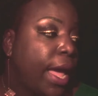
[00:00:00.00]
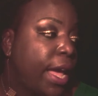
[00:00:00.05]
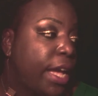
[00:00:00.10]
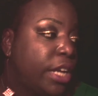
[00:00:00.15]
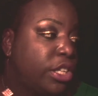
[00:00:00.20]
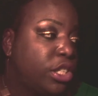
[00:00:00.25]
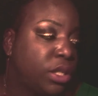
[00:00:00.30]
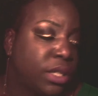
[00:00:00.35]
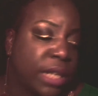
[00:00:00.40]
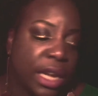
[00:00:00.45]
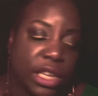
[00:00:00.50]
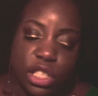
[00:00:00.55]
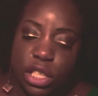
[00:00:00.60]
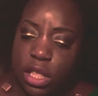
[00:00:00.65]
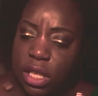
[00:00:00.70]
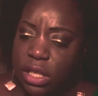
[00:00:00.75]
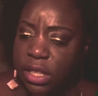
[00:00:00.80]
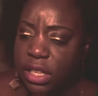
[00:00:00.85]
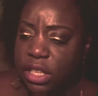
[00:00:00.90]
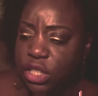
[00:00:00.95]
And she's like, she
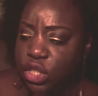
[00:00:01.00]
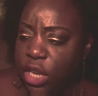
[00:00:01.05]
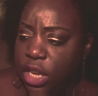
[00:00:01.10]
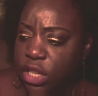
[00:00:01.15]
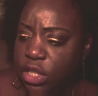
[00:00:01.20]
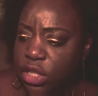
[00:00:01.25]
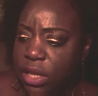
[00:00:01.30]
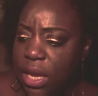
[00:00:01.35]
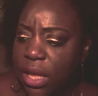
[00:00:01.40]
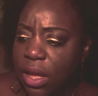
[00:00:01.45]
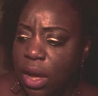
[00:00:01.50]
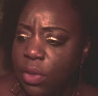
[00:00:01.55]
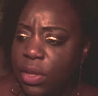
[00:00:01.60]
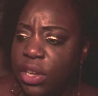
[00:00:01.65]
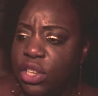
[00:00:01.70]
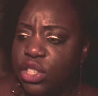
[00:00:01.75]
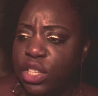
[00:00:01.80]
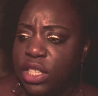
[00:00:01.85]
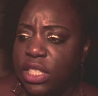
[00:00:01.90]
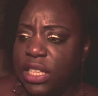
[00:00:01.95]
looked at the sheets. She's like, oh,
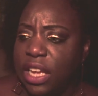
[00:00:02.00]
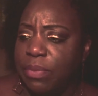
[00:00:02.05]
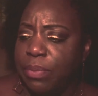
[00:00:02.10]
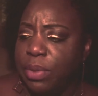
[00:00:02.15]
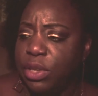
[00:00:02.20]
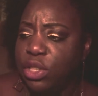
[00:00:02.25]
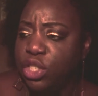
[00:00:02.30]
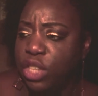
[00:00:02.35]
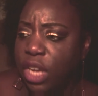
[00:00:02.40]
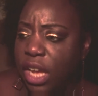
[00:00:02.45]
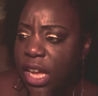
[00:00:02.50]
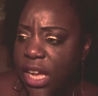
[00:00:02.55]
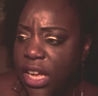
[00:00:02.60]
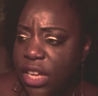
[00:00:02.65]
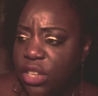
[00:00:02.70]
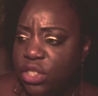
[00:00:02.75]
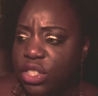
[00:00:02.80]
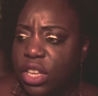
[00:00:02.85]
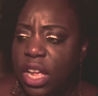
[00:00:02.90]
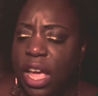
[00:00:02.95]
these sheets have been
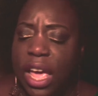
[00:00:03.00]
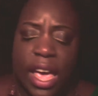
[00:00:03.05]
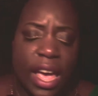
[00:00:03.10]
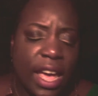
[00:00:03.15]
changed.